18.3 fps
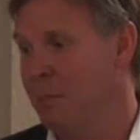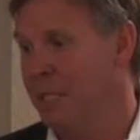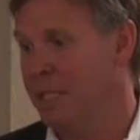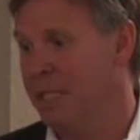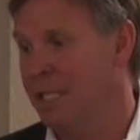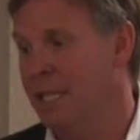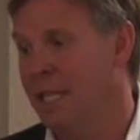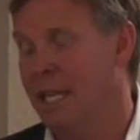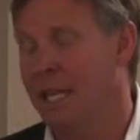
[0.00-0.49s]
But
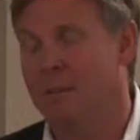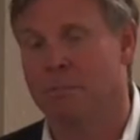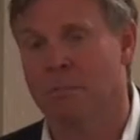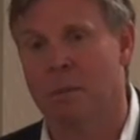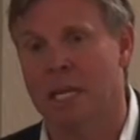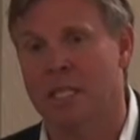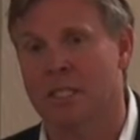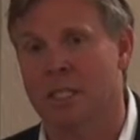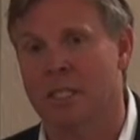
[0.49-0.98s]

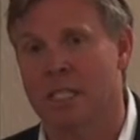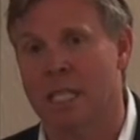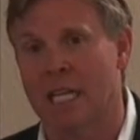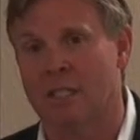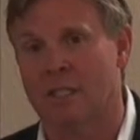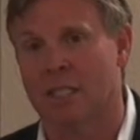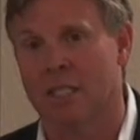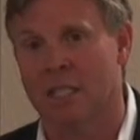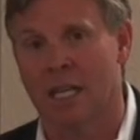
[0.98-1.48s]
patients
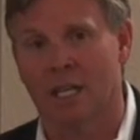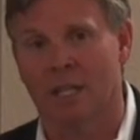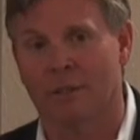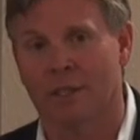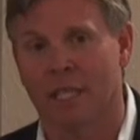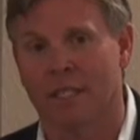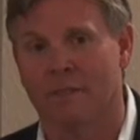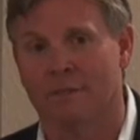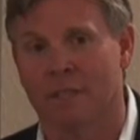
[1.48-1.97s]
actually
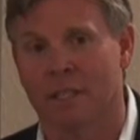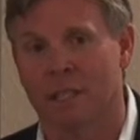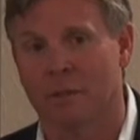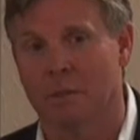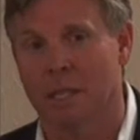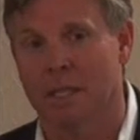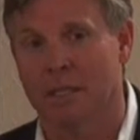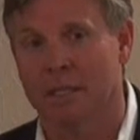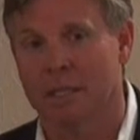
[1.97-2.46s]
tolerate it very
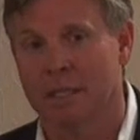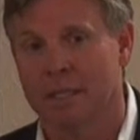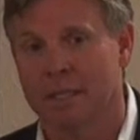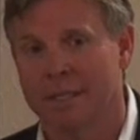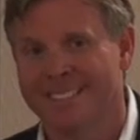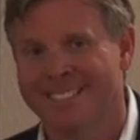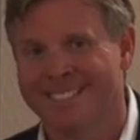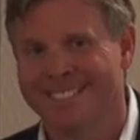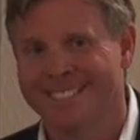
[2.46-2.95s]
well.
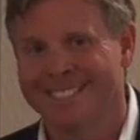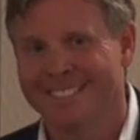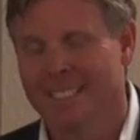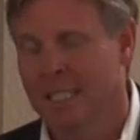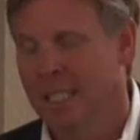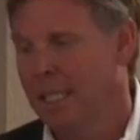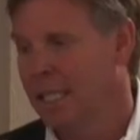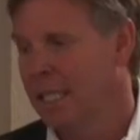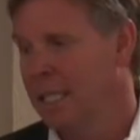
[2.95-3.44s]

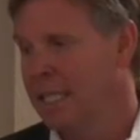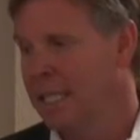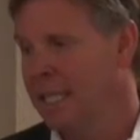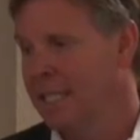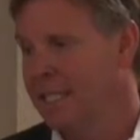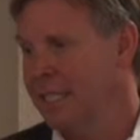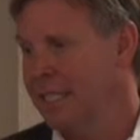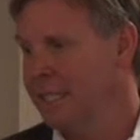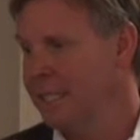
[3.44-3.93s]

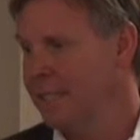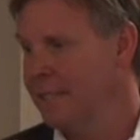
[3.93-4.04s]
Next.